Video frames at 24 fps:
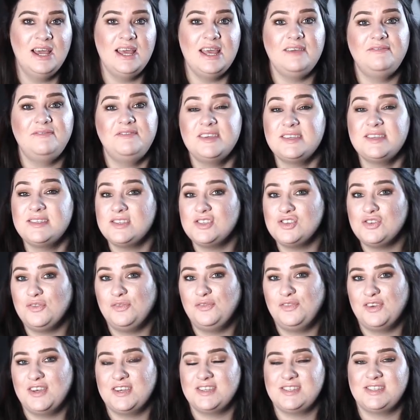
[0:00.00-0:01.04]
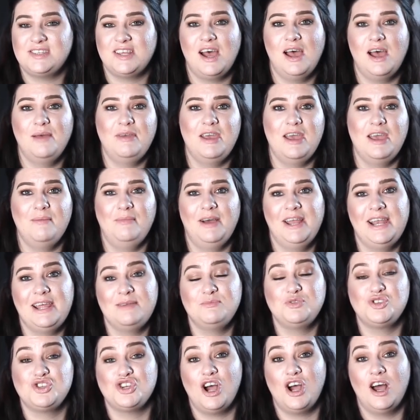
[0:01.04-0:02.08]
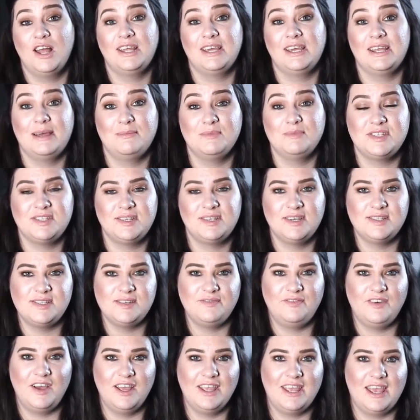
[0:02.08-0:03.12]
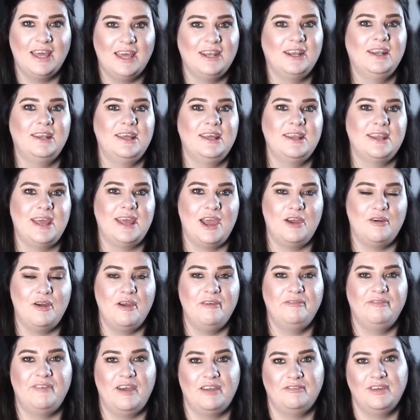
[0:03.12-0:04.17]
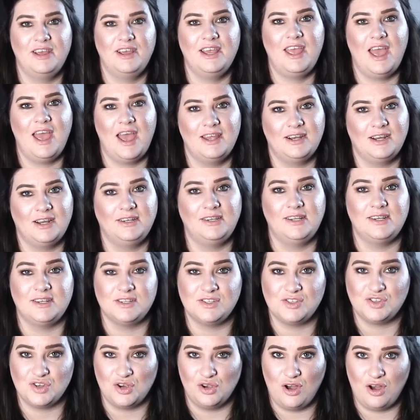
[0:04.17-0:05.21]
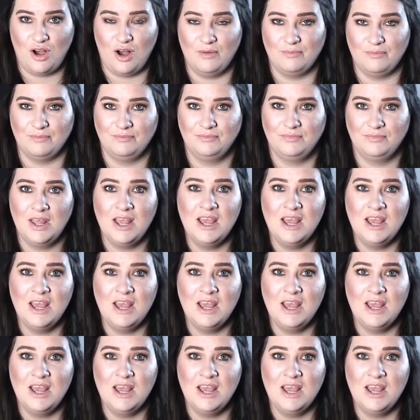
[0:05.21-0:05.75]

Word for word: If this is your first time here, my name's Charlie and I'm a certified canine leader here at Fenrir Canine Leaders dot com.